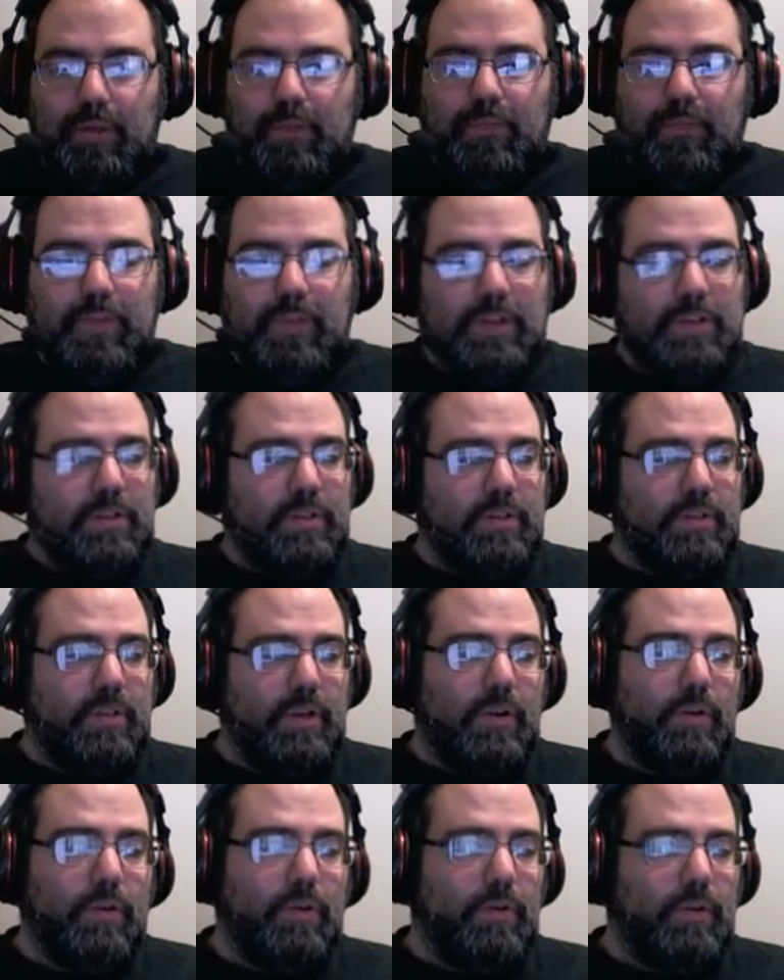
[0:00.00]
Flesh to
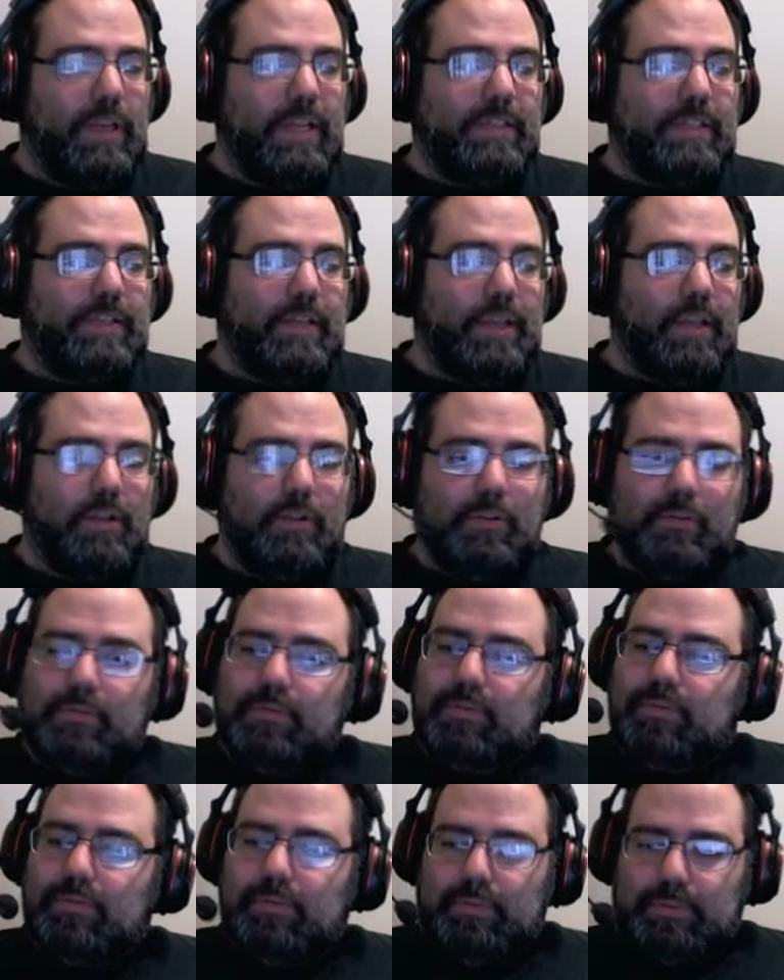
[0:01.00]
stone. Insta-kill.
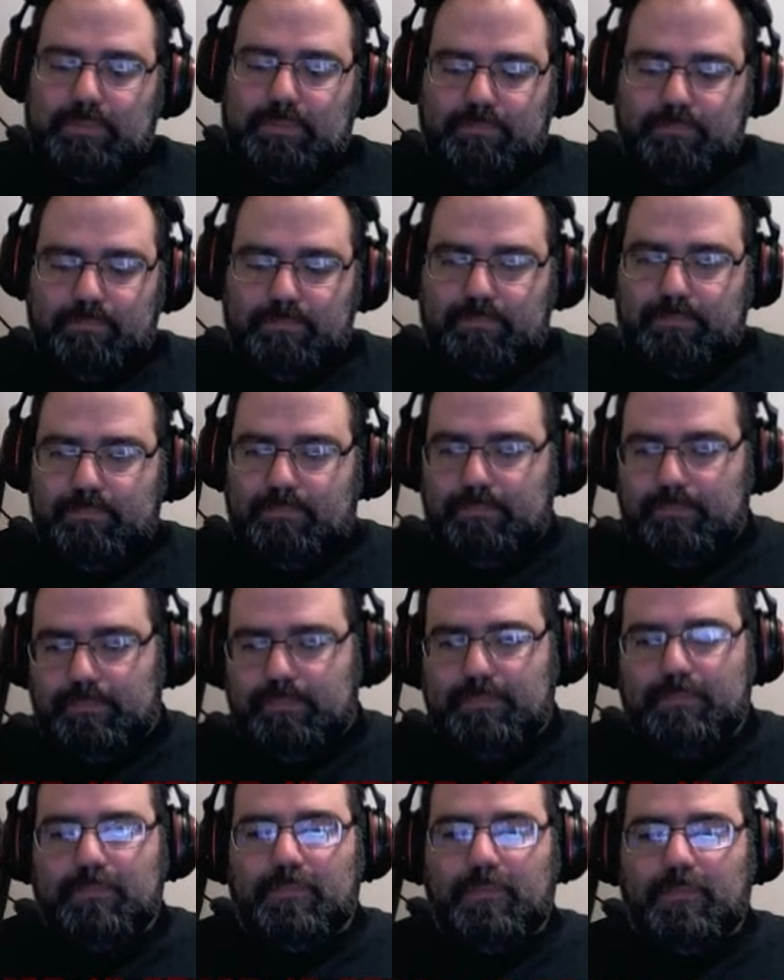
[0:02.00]

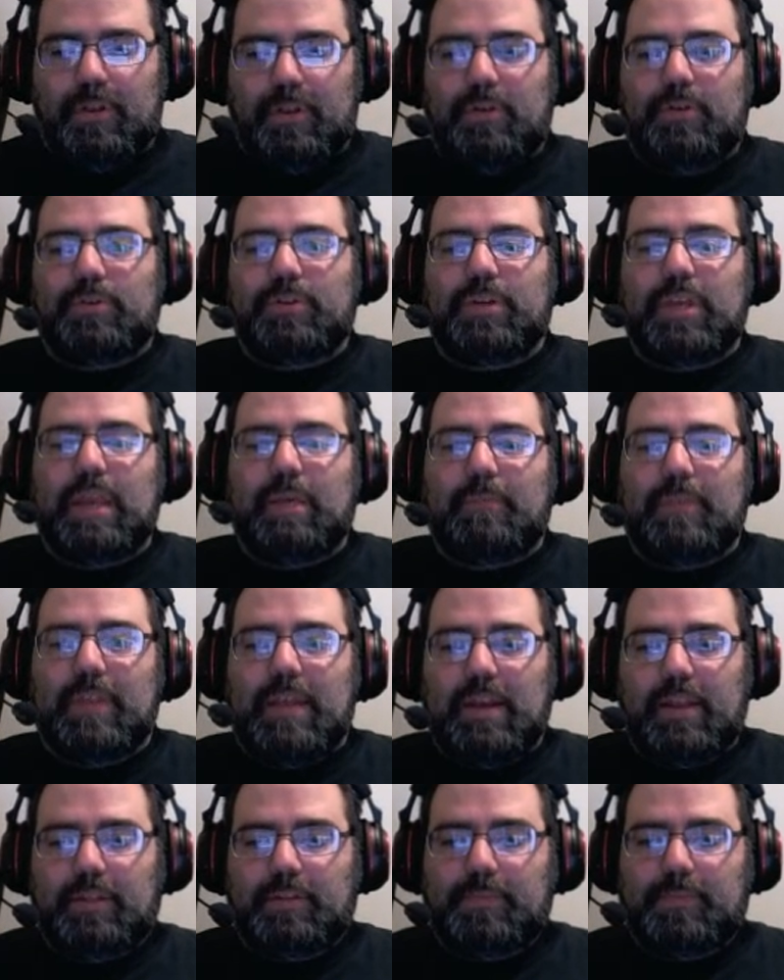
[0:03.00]
Reload your game if that
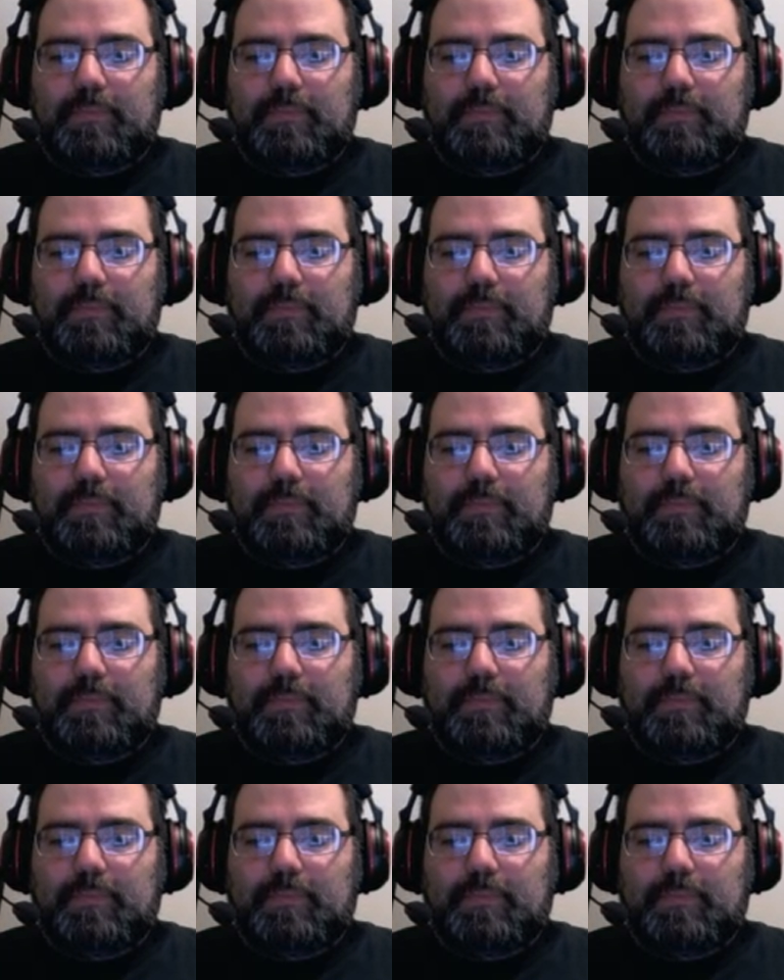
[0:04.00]
hits.